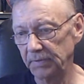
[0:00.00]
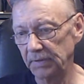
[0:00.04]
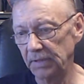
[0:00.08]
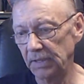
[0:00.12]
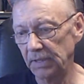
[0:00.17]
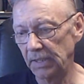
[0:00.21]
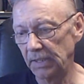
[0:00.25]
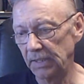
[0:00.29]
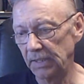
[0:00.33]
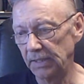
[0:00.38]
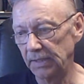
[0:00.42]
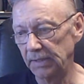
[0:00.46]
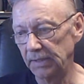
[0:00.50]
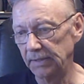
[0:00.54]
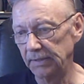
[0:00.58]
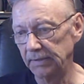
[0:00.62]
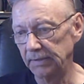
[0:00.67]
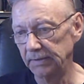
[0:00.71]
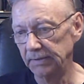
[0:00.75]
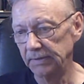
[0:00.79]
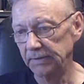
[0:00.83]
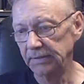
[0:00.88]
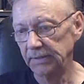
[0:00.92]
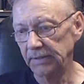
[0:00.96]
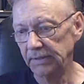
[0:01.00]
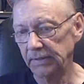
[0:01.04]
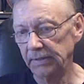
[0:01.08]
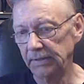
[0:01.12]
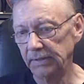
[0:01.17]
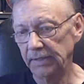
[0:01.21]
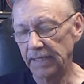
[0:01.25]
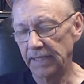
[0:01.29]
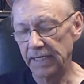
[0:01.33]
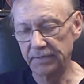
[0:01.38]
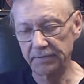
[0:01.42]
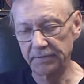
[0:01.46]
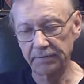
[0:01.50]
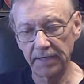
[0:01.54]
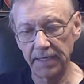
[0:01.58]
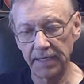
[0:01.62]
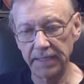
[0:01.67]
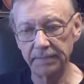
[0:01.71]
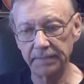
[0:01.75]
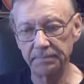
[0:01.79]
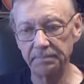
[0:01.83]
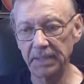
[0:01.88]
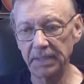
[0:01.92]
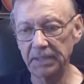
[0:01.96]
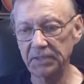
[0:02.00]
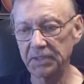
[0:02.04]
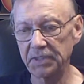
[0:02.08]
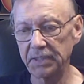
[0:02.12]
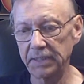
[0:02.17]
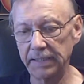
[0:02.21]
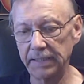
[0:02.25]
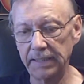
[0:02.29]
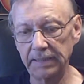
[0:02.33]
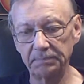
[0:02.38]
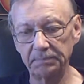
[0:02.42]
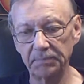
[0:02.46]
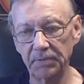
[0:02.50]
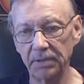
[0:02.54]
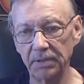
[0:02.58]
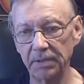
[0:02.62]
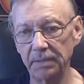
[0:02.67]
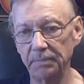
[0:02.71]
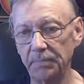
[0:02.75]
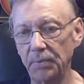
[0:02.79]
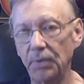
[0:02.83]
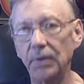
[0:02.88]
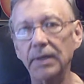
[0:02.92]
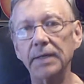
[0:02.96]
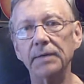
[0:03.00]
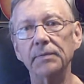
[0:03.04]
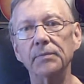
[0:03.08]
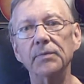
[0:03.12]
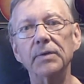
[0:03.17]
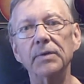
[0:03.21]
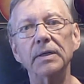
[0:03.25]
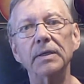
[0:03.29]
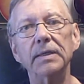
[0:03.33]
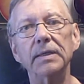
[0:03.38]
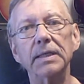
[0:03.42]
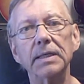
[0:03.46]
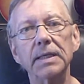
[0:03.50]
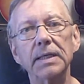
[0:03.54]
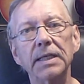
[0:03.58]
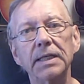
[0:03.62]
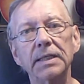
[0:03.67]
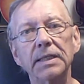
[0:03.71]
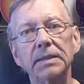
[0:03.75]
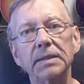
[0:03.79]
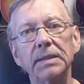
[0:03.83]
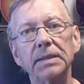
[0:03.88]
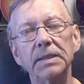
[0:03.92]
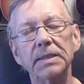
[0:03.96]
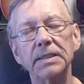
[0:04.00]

I try to mix it up to the point where it